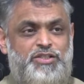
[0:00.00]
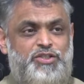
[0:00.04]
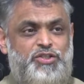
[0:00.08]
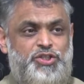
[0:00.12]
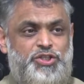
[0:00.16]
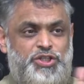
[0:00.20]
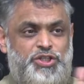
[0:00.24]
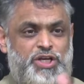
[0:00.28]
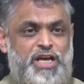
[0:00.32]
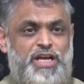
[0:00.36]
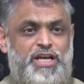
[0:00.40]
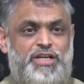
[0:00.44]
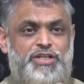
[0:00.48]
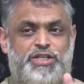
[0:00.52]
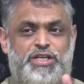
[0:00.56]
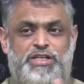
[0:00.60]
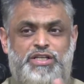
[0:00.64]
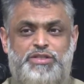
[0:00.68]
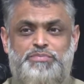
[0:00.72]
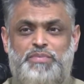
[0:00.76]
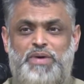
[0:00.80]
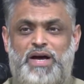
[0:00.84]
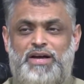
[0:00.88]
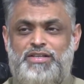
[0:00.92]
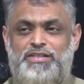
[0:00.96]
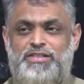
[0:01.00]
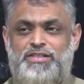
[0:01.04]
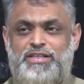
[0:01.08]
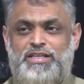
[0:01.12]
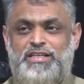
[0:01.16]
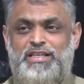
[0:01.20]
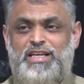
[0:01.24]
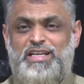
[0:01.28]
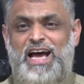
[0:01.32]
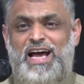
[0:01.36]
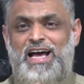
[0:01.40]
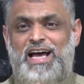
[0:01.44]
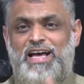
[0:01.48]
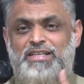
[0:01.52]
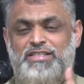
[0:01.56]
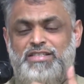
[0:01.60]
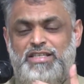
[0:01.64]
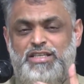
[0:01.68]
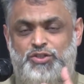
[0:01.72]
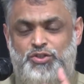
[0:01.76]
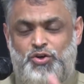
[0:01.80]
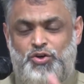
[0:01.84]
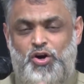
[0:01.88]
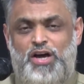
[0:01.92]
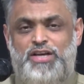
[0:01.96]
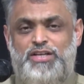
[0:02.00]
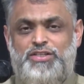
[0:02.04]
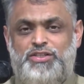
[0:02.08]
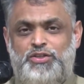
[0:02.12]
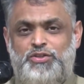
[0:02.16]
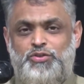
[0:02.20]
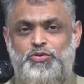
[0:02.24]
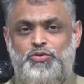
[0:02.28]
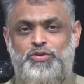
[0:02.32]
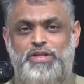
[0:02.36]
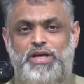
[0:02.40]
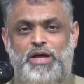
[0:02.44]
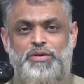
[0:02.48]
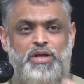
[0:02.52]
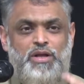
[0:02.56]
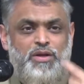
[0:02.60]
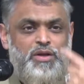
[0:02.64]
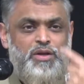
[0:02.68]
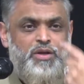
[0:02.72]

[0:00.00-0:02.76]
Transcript: to change his magazine. And as he tries to do that,